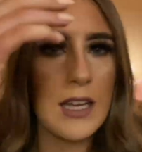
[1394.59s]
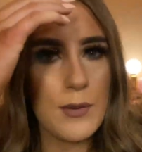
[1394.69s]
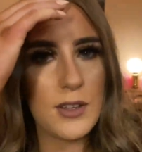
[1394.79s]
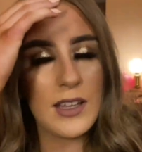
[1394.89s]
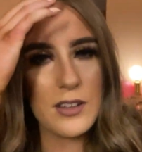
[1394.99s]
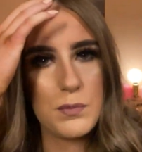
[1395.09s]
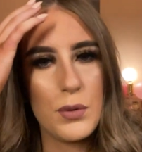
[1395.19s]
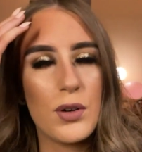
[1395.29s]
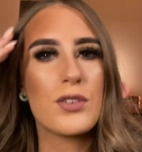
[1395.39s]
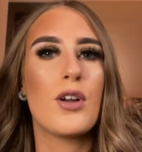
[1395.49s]
is
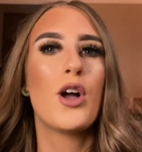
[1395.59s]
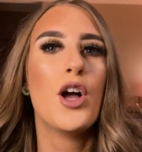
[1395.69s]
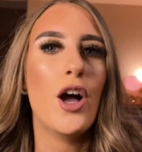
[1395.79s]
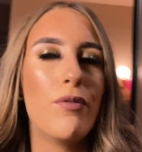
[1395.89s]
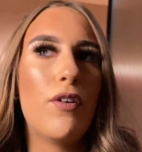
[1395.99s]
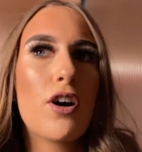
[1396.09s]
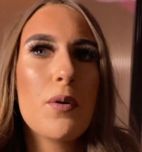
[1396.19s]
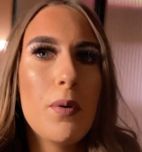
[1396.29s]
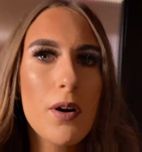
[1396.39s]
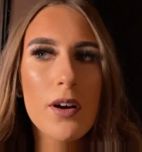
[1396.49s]
booked for
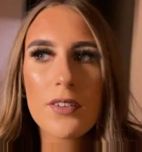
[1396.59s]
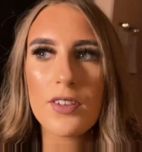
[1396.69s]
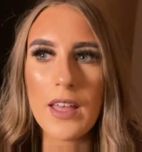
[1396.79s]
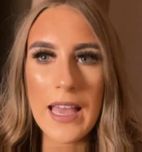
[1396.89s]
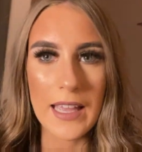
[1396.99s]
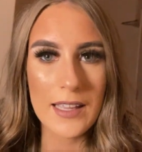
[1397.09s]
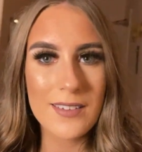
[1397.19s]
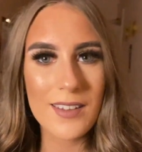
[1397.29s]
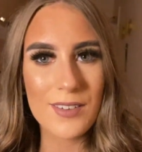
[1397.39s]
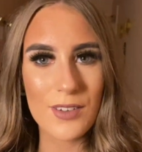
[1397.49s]

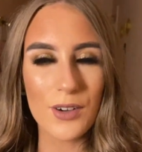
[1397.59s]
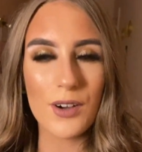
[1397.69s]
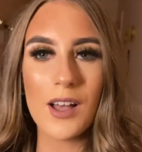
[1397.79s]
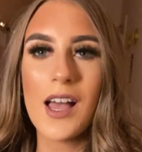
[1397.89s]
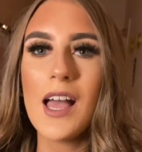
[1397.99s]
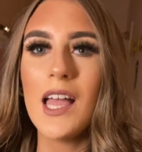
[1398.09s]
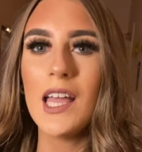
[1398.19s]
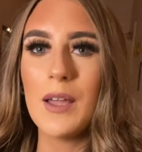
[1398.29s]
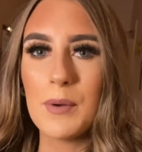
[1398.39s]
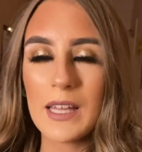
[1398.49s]
7:45, so
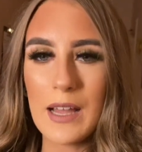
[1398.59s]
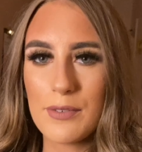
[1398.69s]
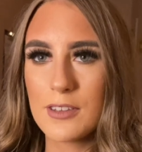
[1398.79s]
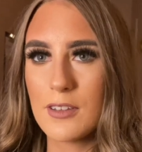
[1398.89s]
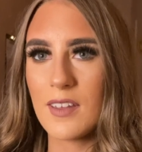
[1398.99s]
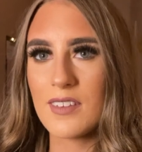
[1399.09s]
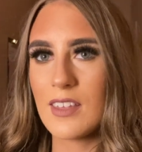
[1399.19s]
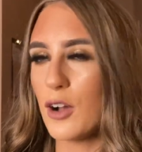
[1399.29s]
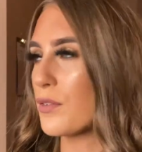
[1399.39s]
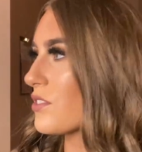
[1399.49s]
it will have to
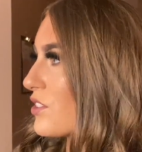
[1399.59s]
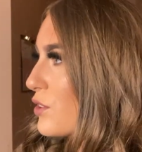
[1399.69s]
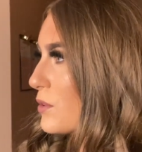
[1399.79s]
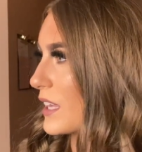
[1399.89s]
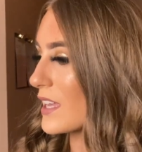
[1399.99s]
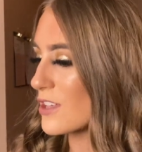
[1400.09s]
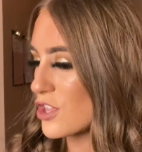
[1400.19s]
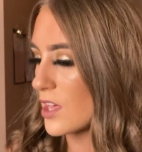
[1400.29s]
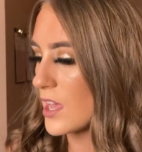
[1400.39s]
set off soonish.